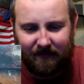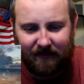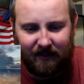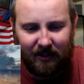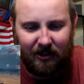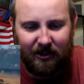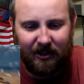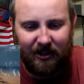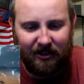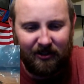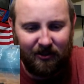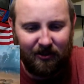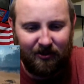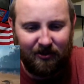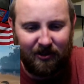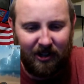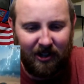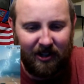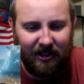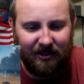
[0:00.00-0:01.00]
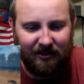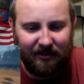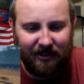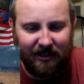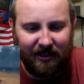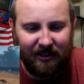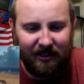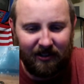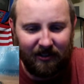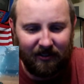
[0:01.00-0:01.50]
Thirty-two,
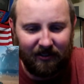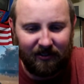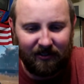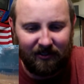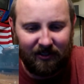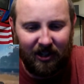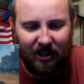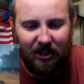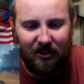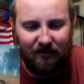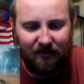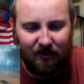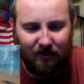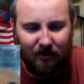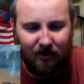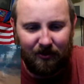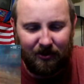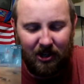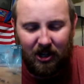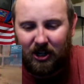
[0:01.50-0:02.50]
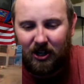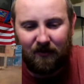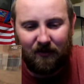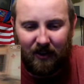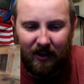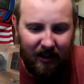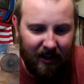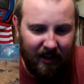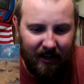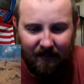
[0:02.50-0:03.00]
thirty-three kills, thirty-four,
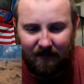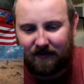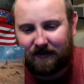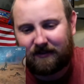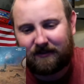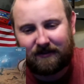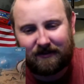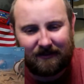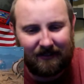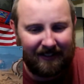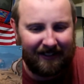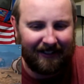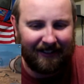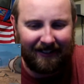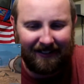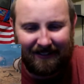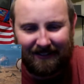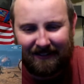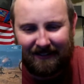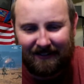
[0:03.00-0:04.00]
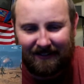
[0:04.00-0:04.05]
thirty-five. Thank you.